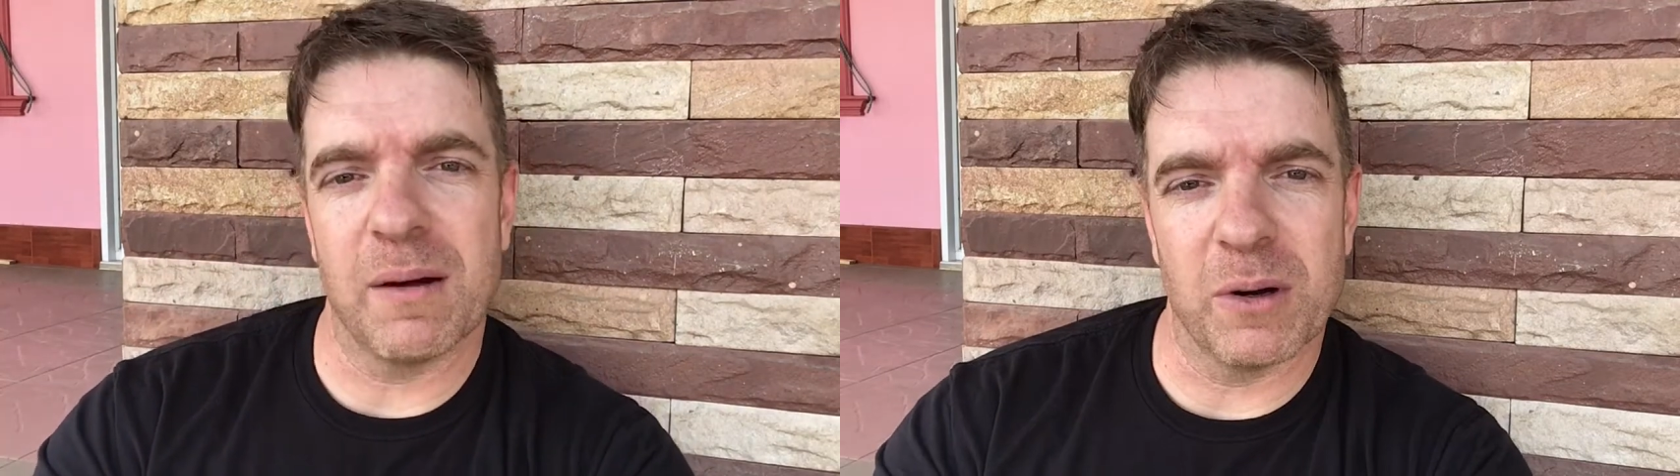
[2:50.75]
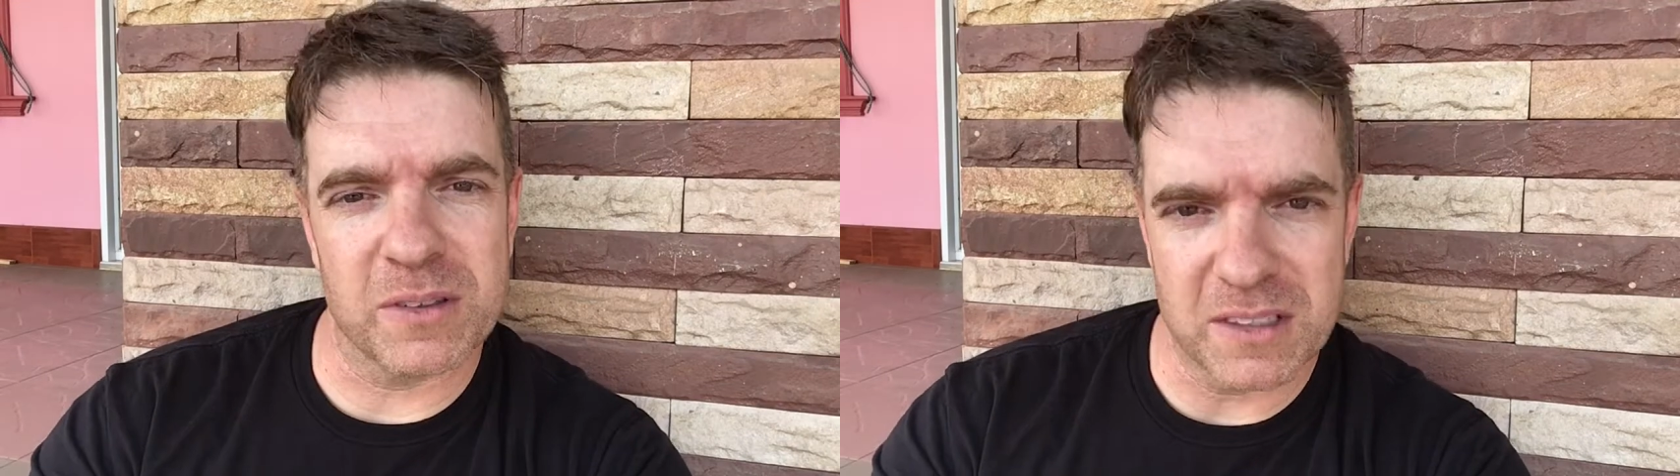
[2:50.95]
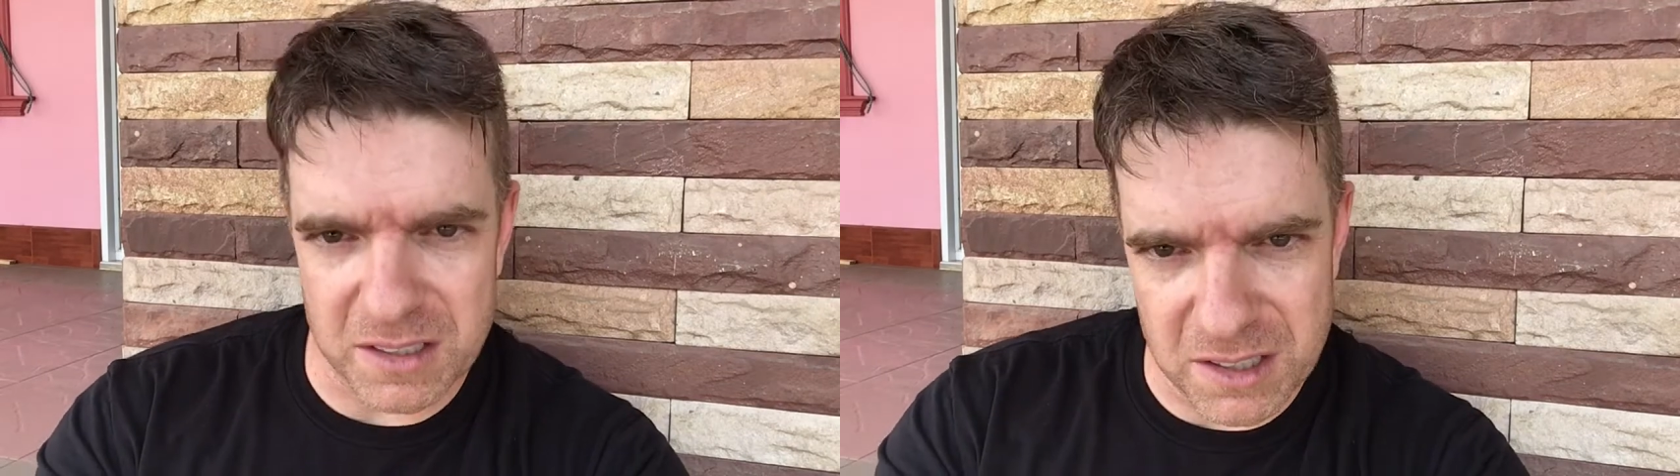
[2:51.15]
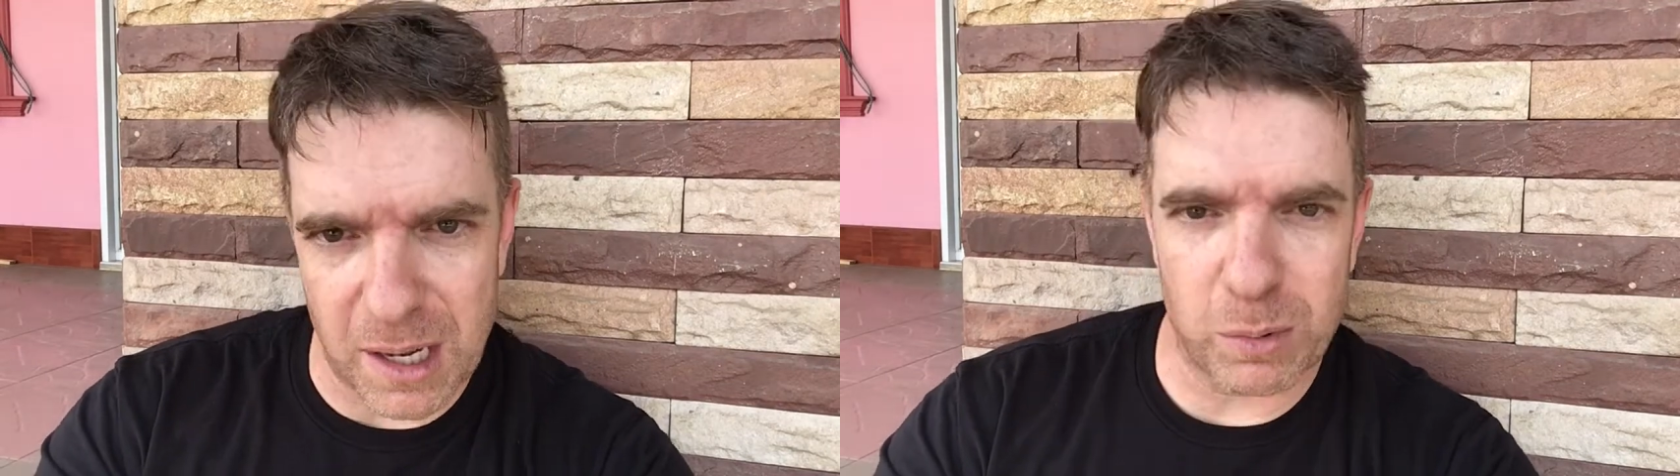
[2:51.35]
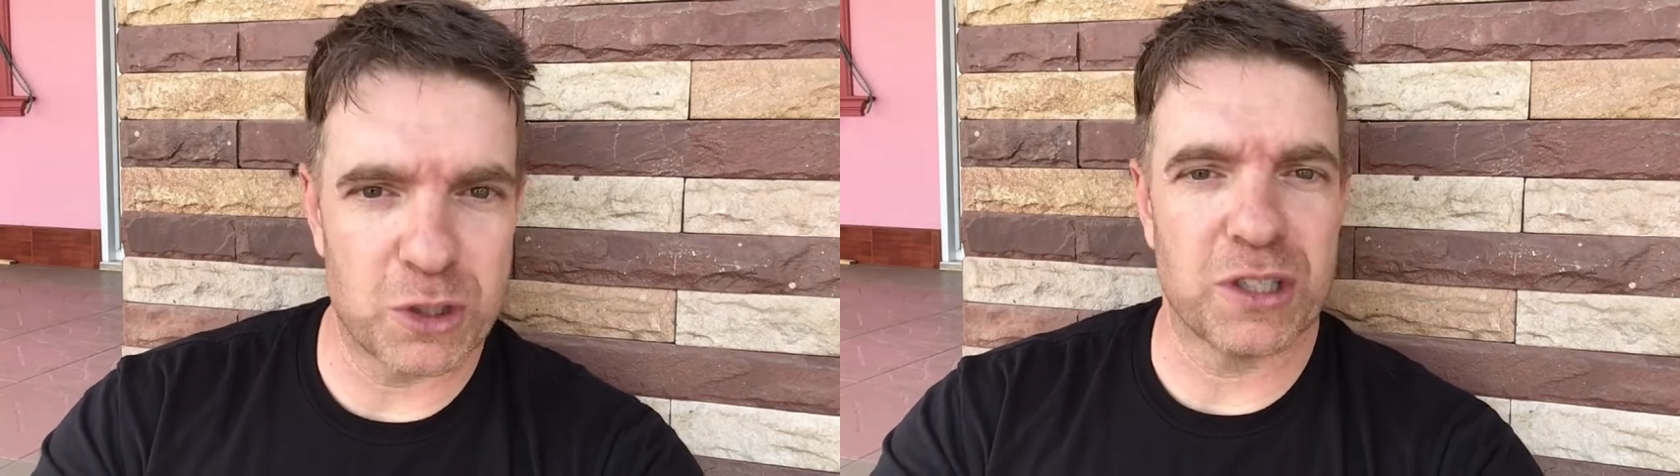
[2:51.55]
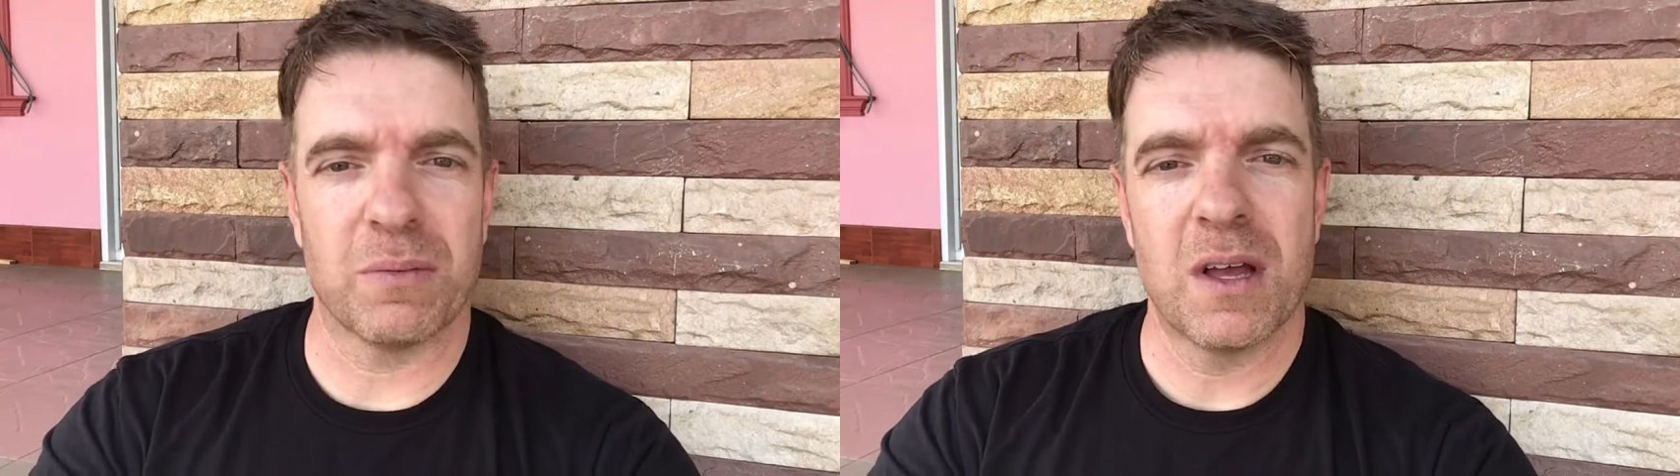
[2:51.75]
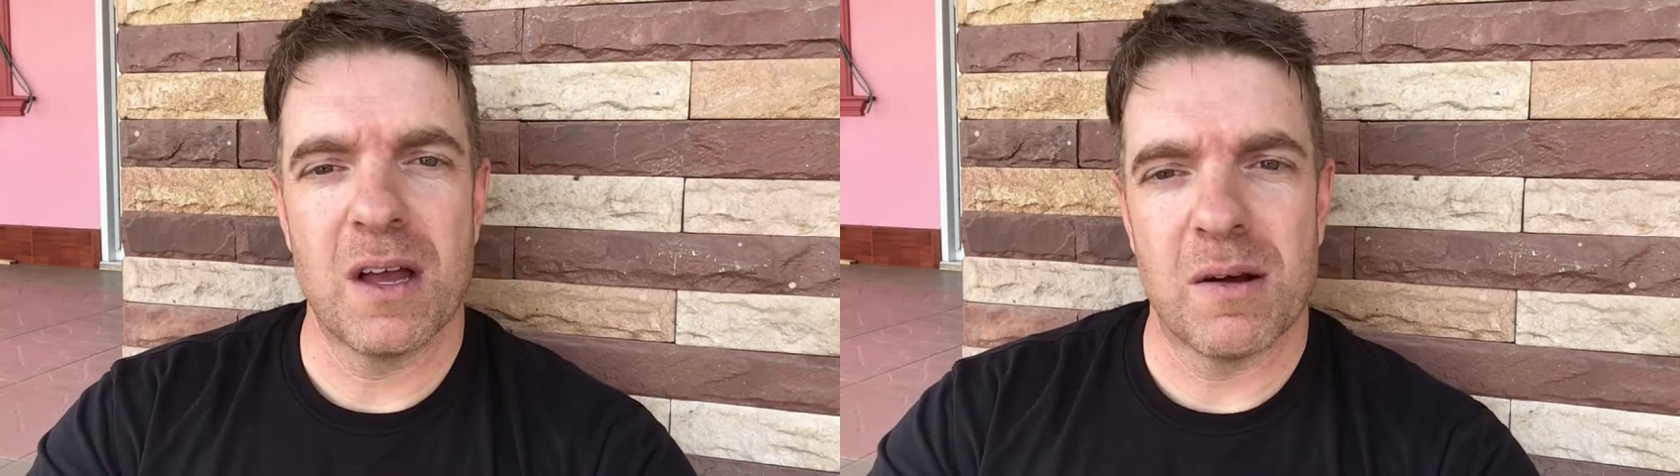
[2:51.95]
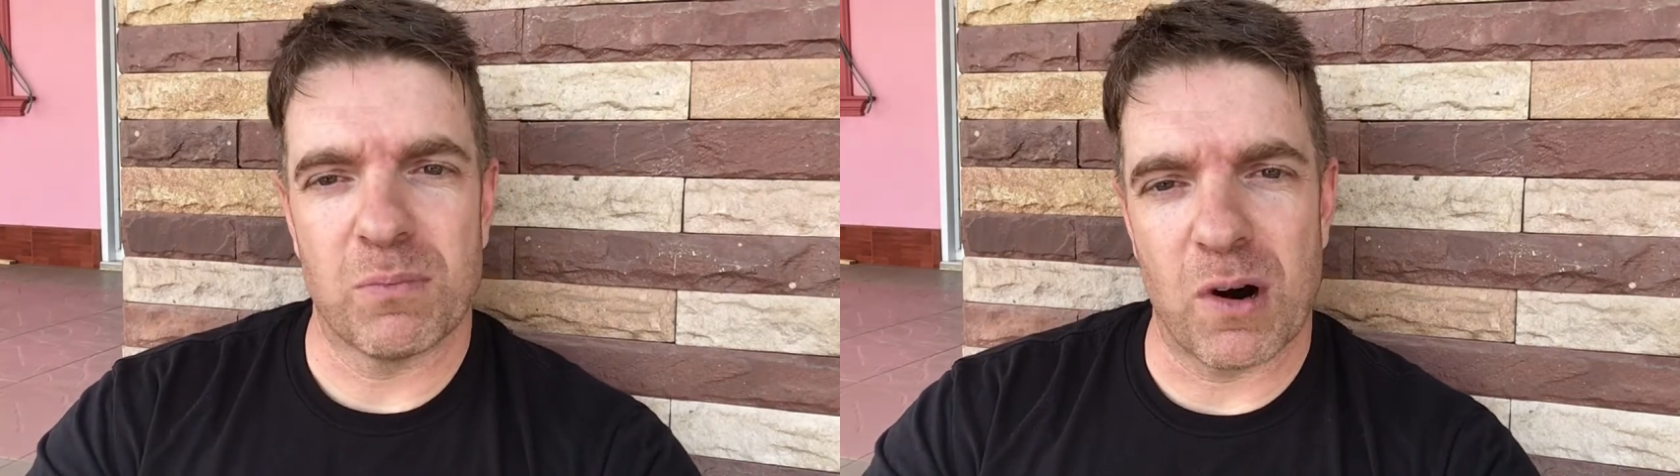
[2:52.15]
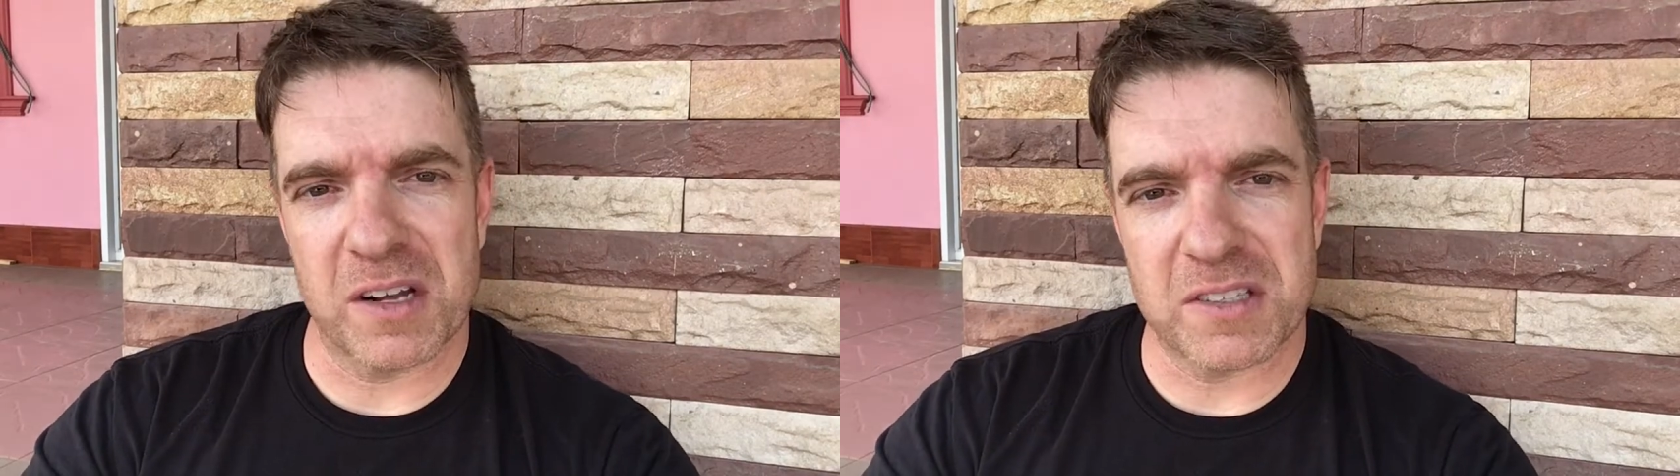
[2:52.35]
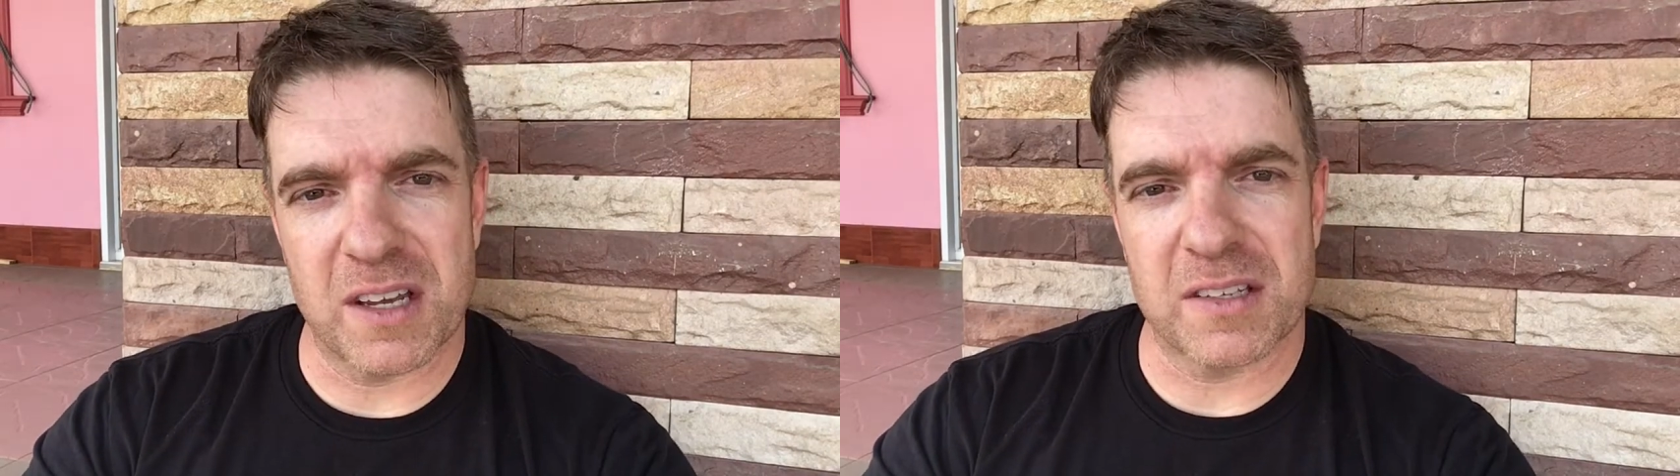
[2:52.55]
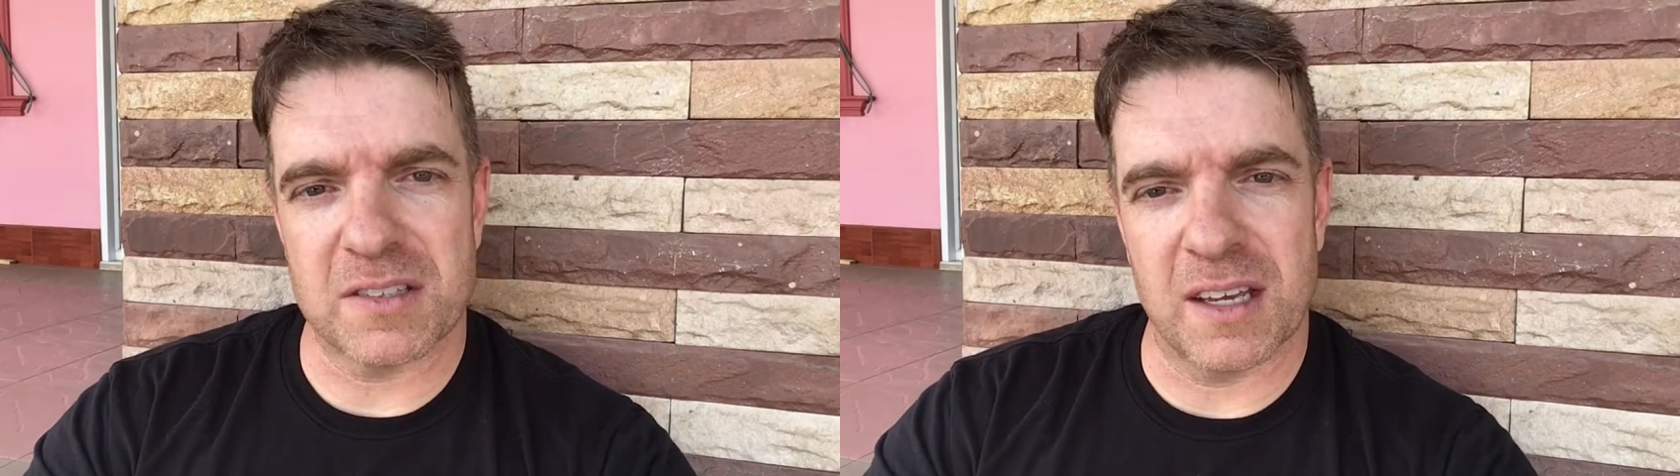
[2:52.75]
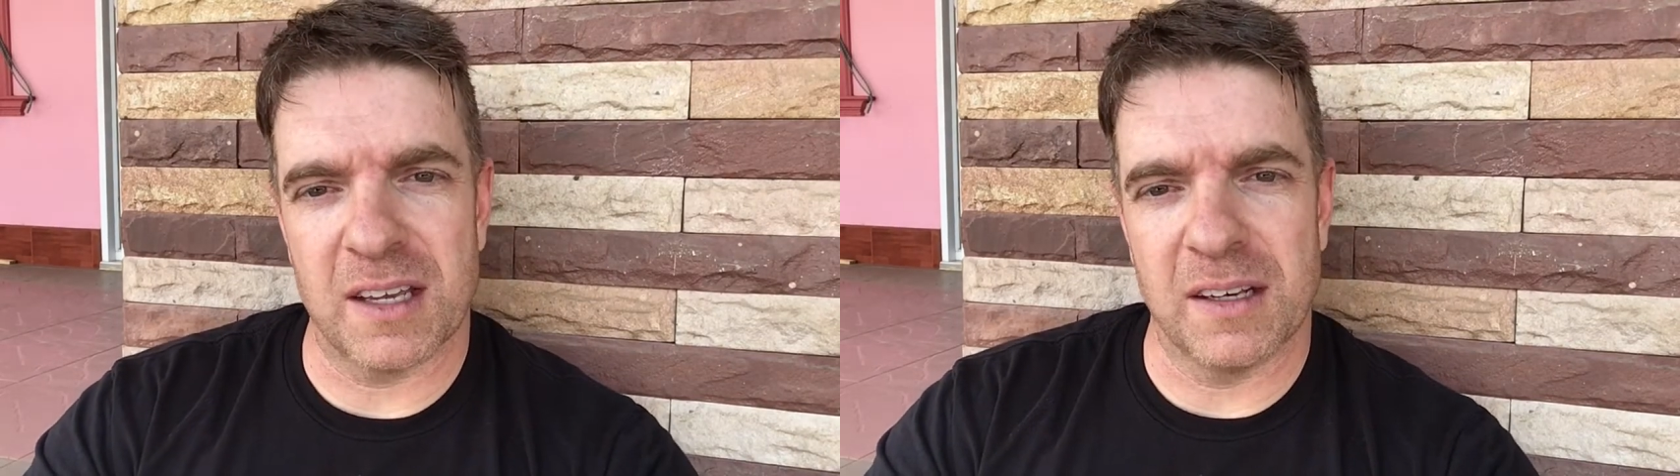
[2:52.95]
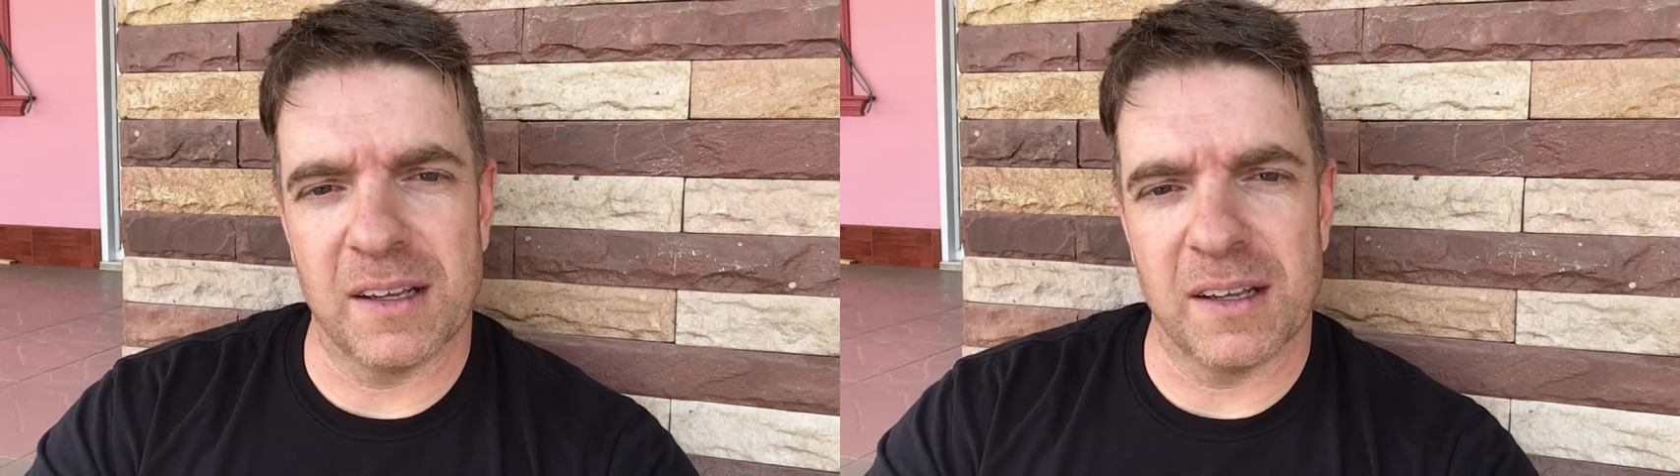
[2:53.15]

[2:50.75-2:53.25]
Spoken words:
about the discipleship process and